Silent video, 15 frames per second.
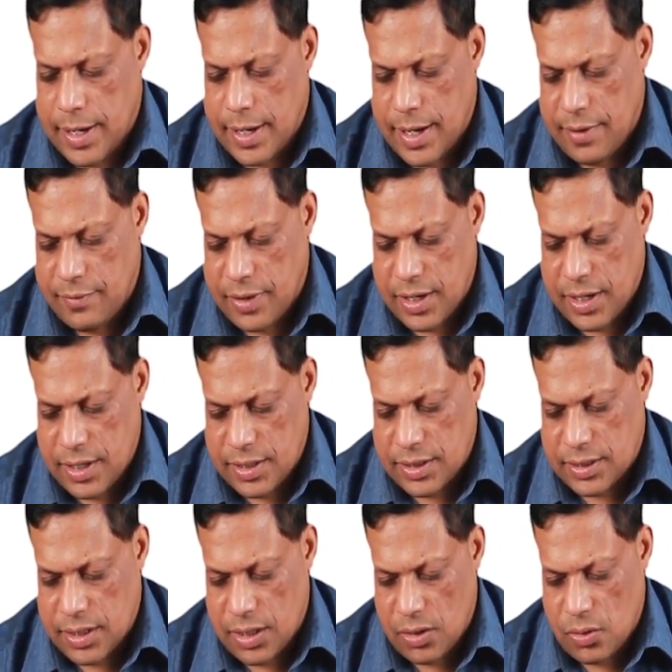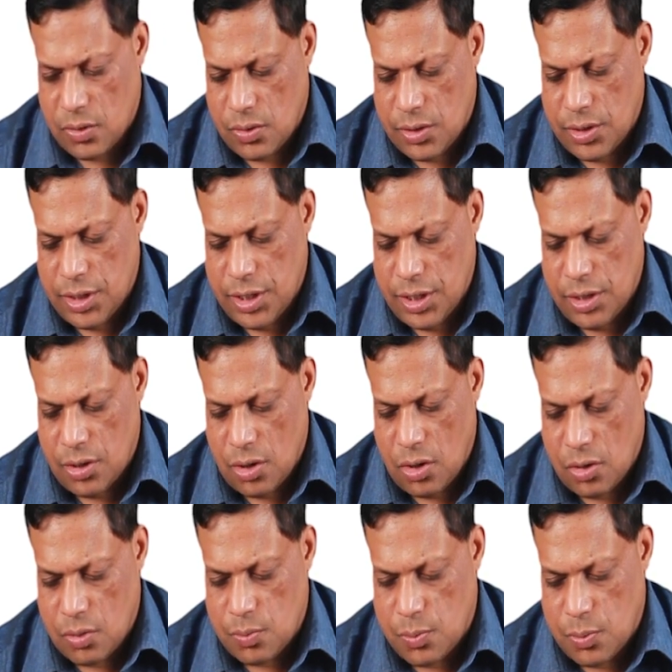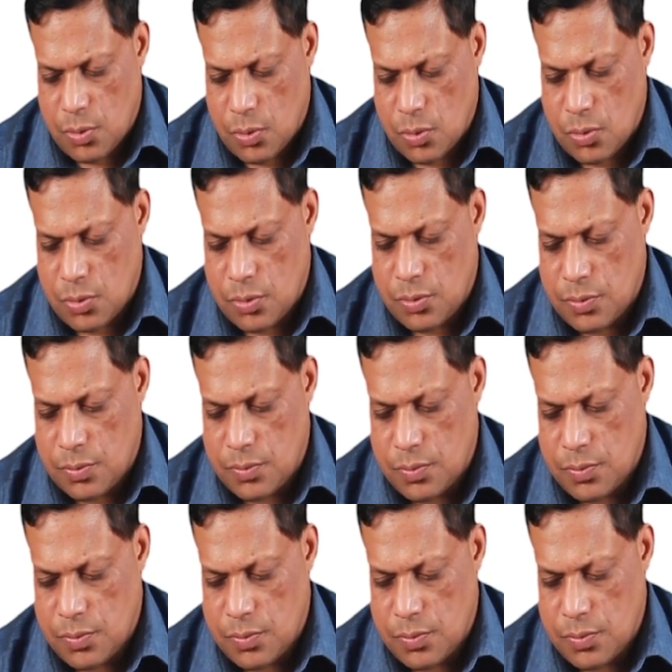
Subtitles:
Clavicle is the only long bone